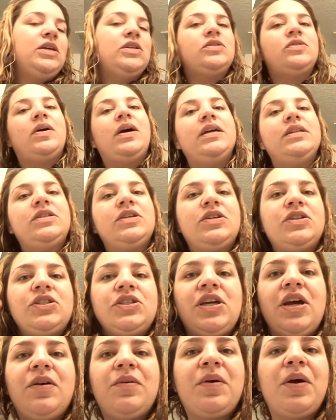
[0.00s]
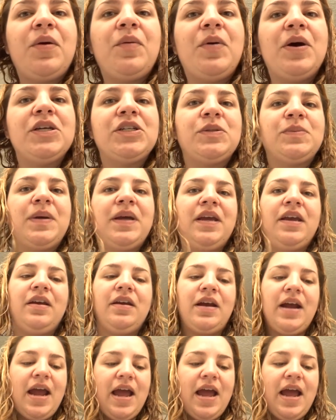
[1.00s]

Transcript: So I took a shower, I washed my hair.